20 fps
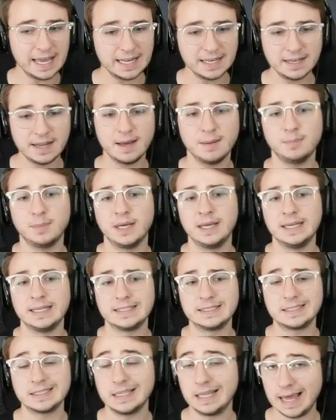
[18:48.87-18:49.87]
end up
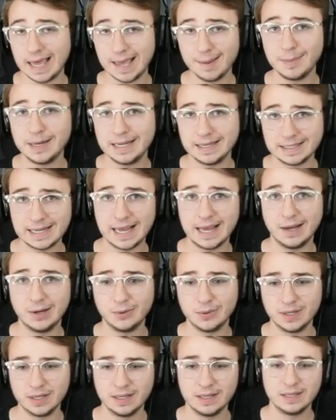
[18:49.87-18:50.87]
slamming it
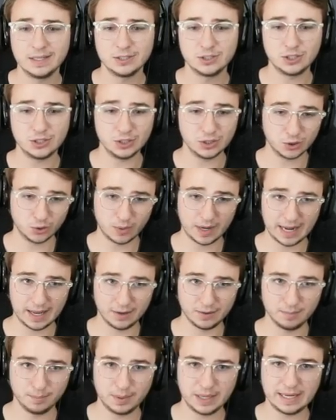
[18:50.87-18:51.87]
down to the
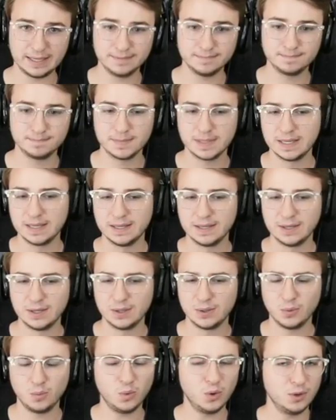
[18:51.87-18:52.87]
ground. But
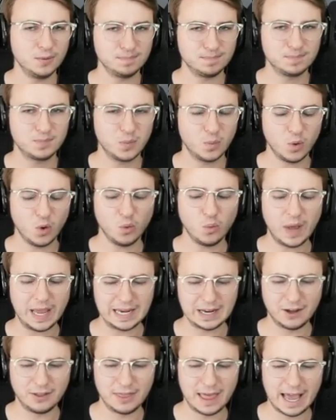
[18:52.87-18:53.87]
we'll we'll wait
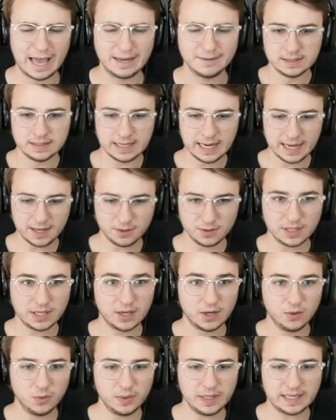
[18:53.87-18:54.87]
on that. Now
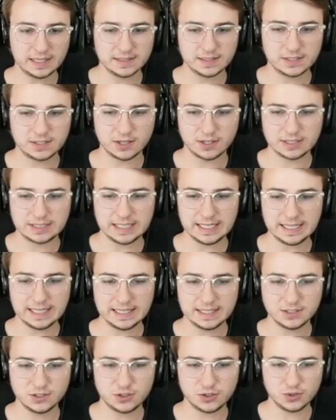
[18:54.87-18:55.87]
though, we can start digging
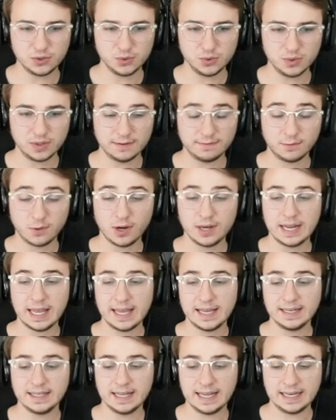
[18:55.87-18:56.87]
into the front
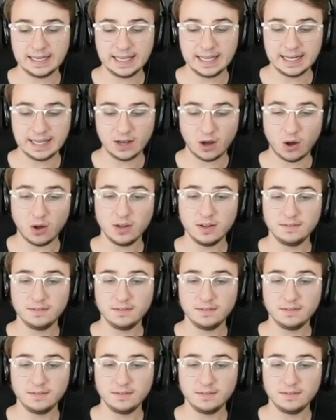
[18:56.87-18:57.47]
end and getting all